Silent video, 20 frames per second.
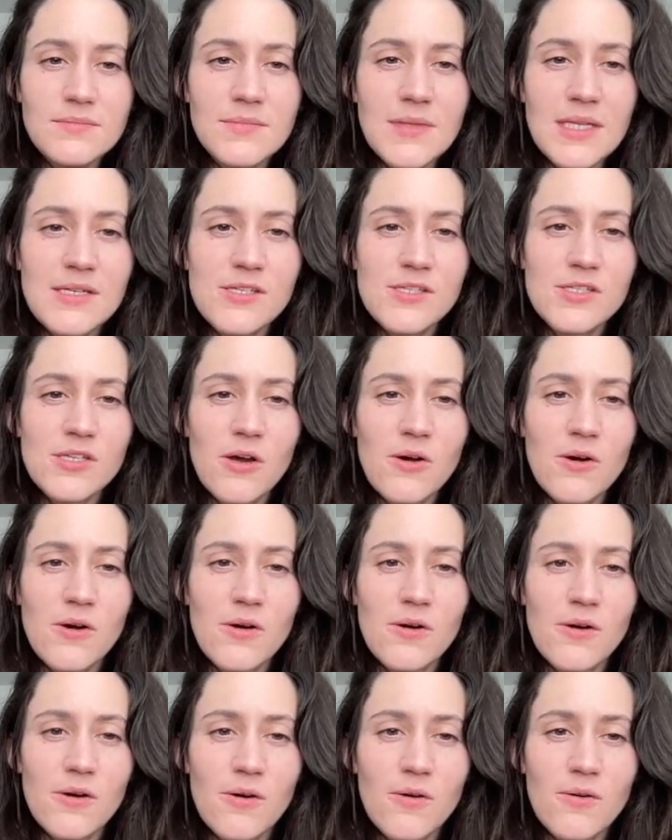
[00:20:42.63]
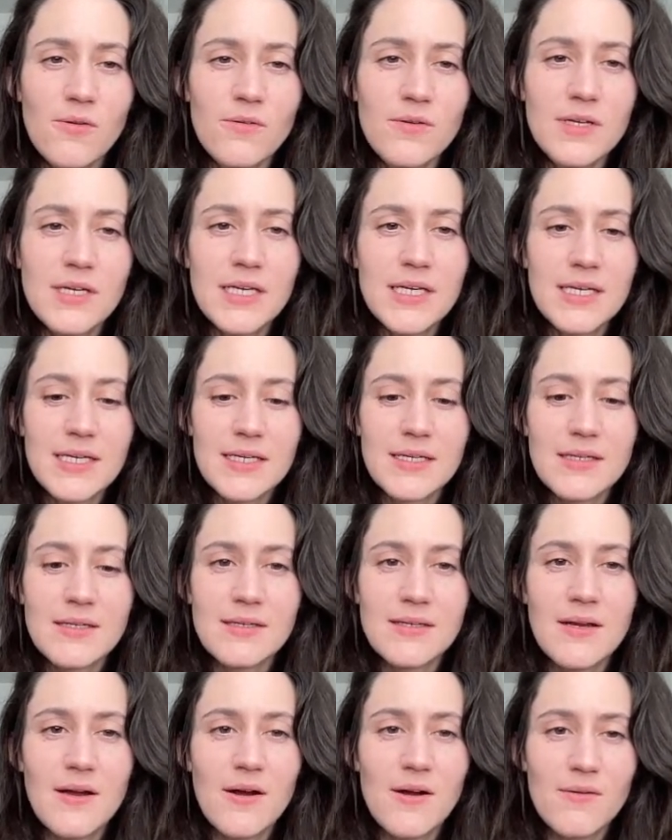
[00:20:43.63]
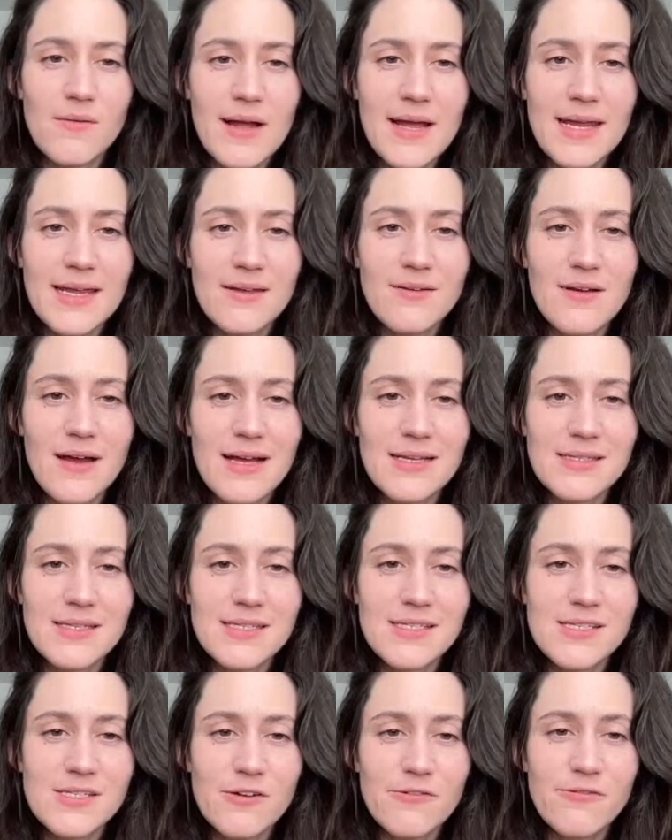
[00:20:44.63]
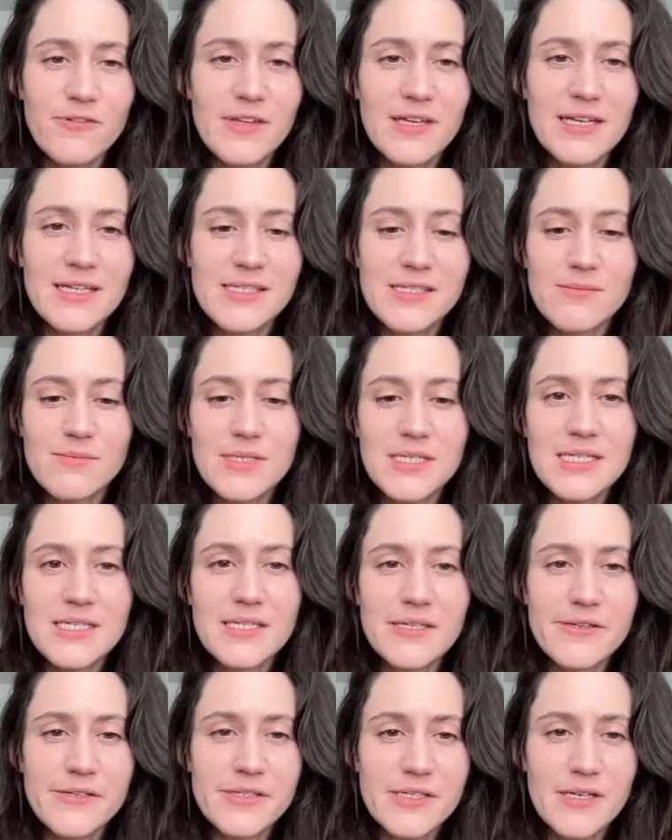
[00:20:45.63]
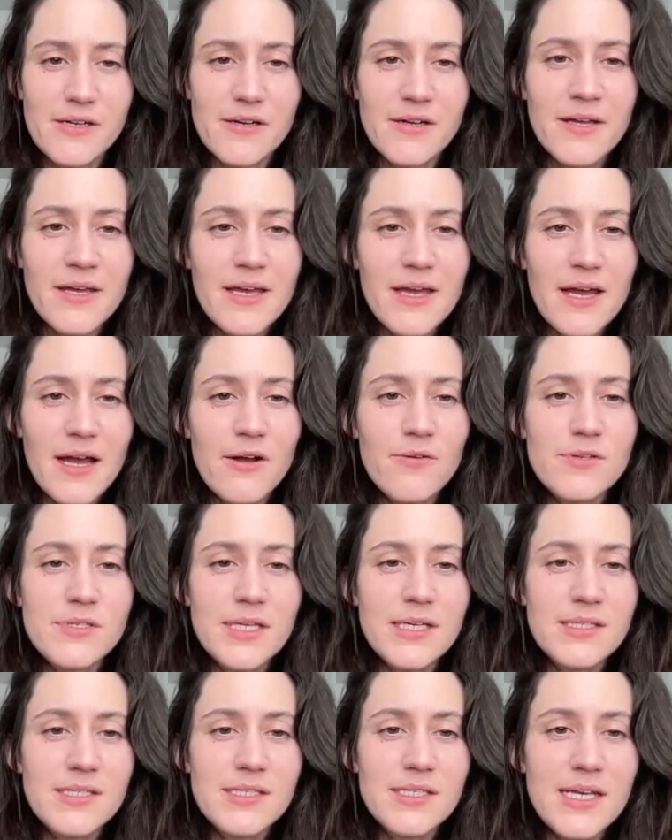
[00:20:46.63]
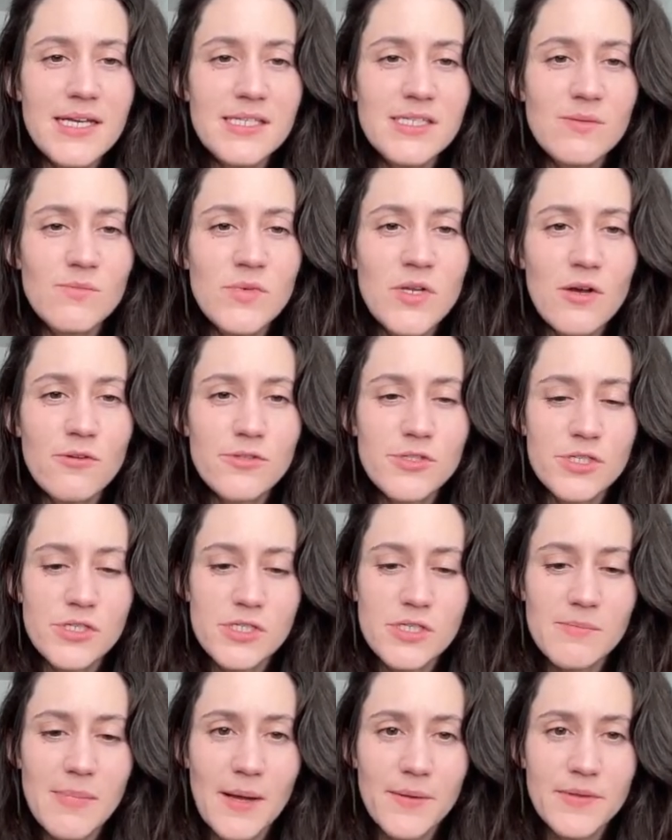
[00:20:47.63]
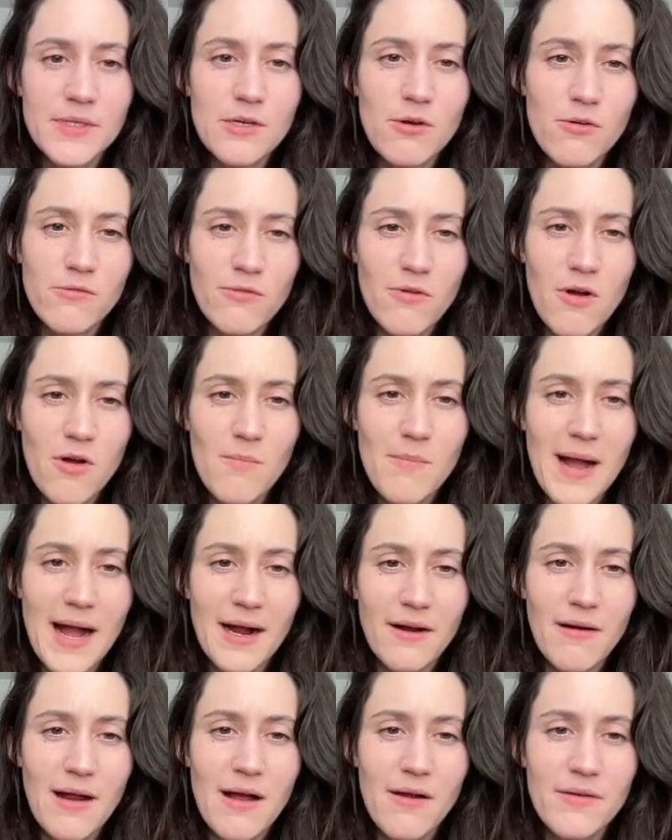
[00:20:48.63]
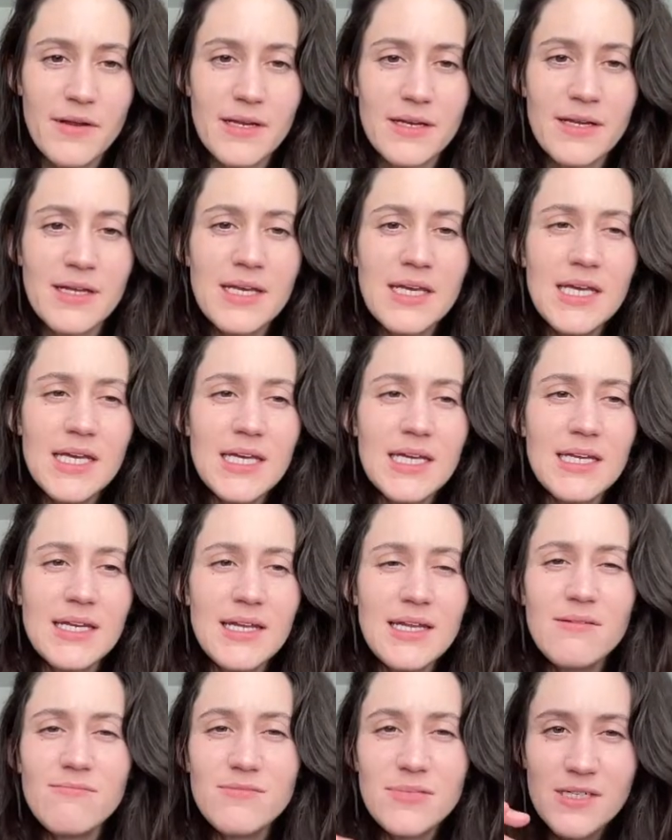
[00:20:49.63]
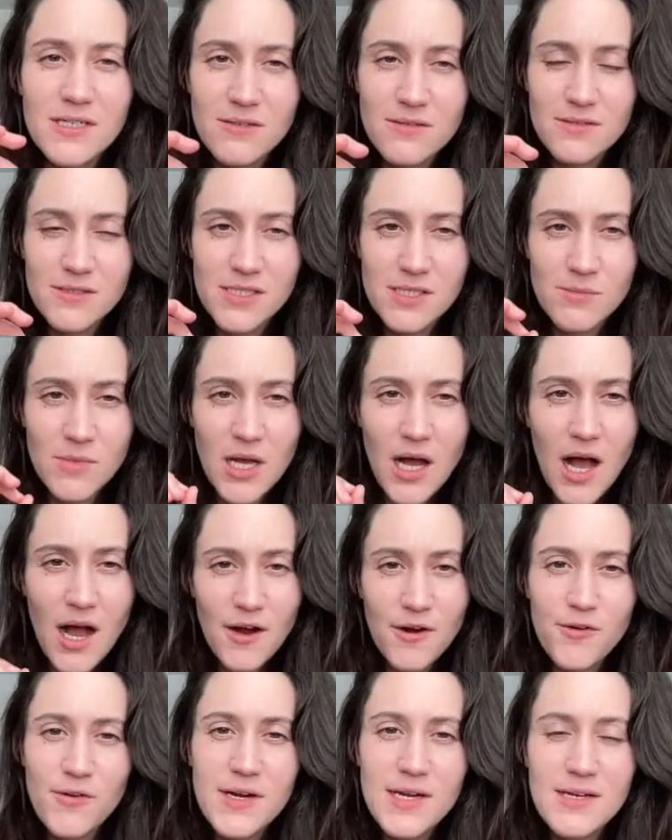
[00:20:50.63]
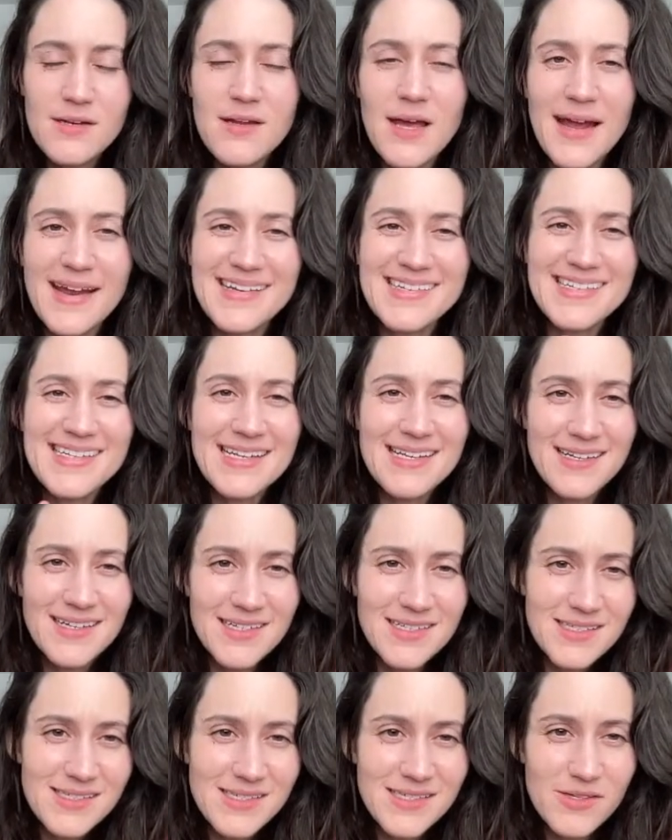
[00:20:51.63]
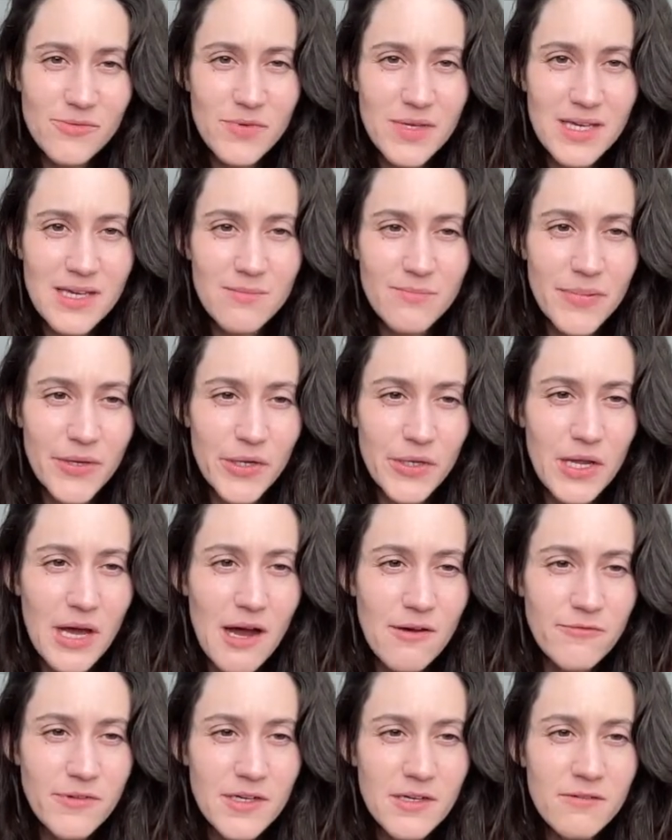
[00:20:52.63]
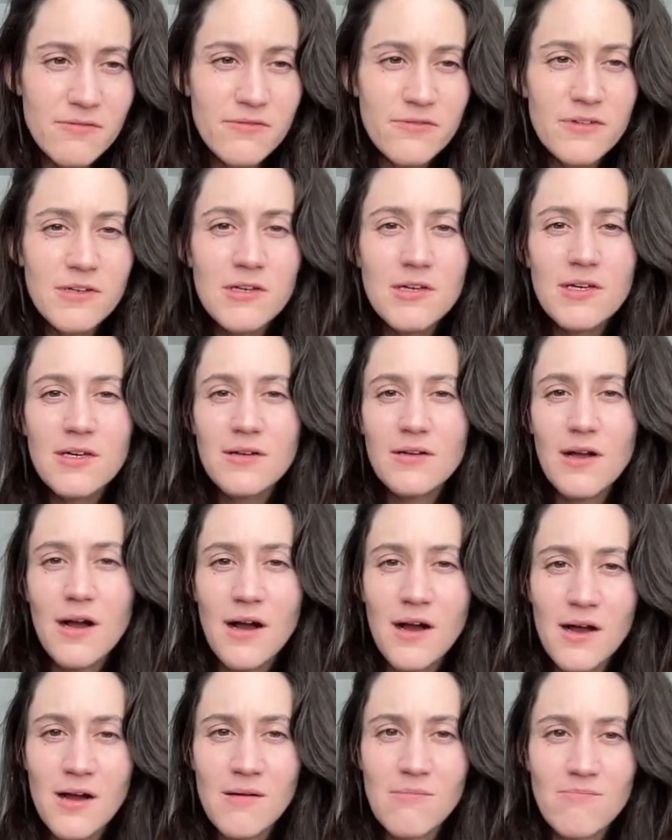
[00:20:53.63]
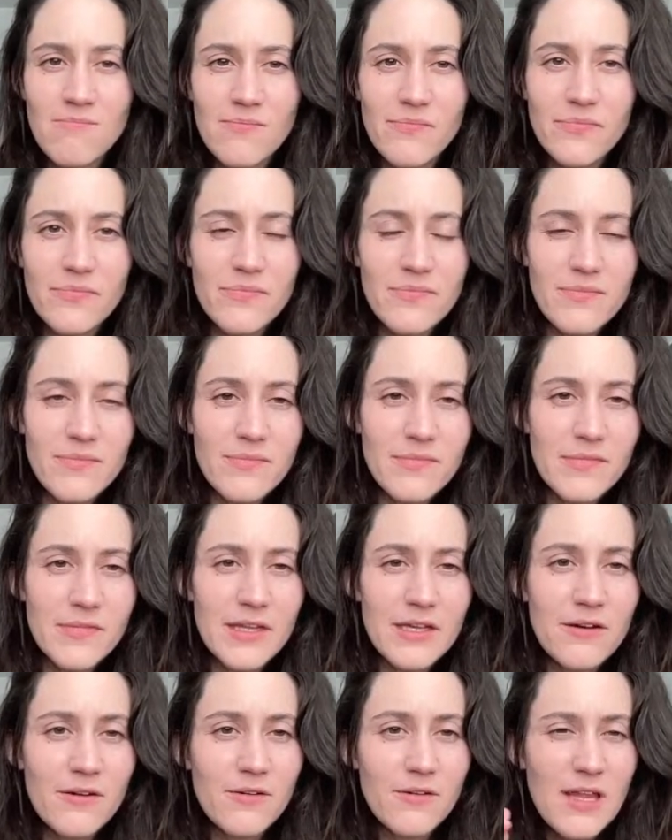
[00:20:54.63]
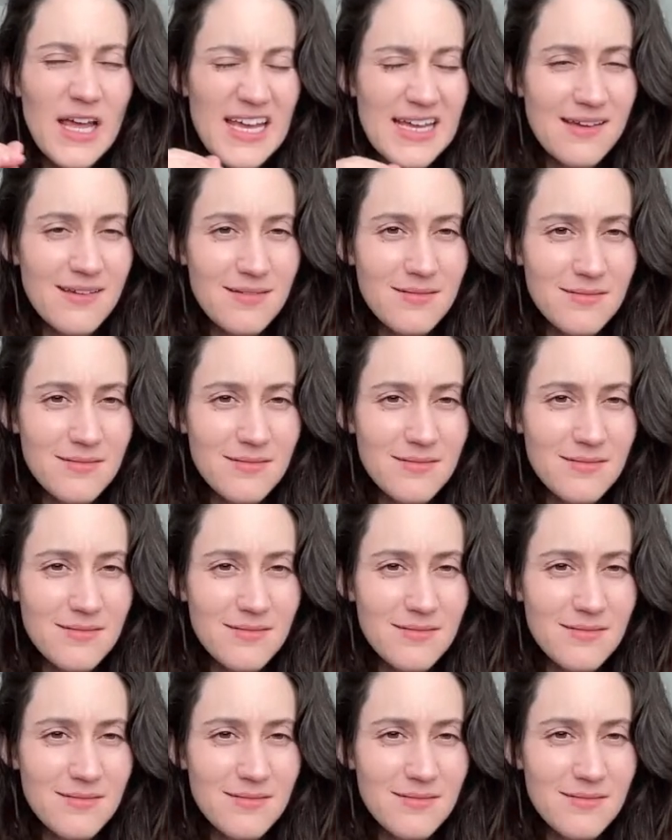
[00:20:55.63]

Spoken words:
So, all right, you guys, let's start filling in some details here. I always like to take some notes just about the overall background and some concrete ideas that we can build off of that are like